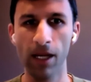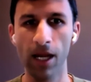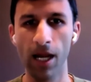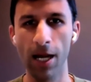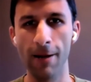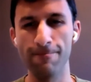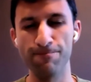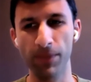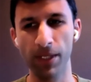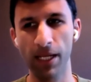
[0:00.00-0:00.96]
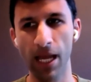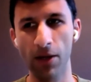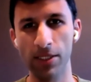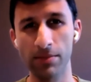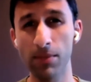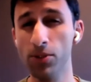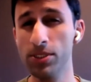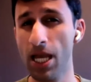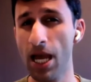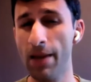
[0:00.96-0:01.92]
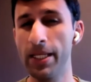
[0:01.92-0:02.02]
Now, it's most
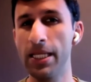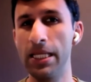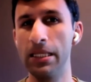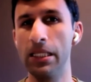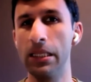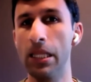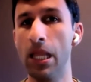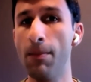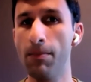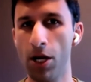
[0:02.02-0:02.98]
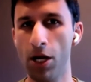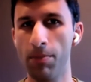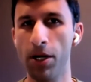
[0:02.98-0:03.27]
common in the lumbar